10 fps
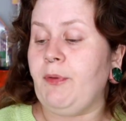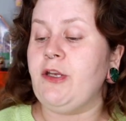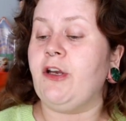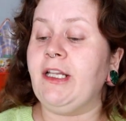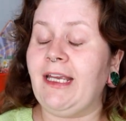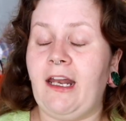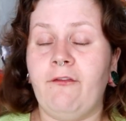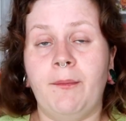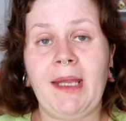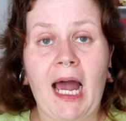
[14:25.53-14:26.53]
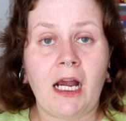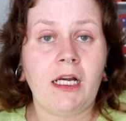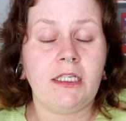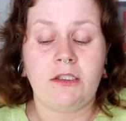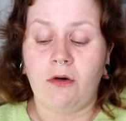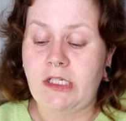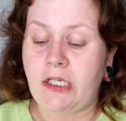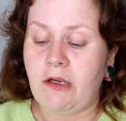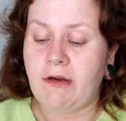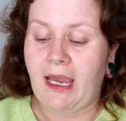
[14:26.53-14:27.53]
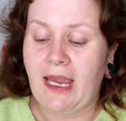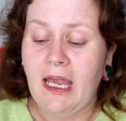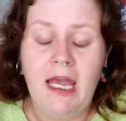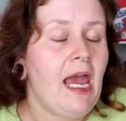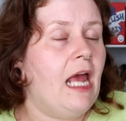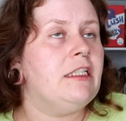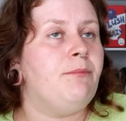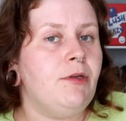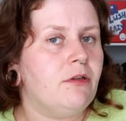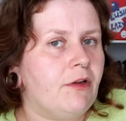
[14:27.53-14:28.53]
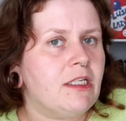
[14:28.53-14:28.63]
but you can get it from the Anchor stores in the UK and it's beautiful.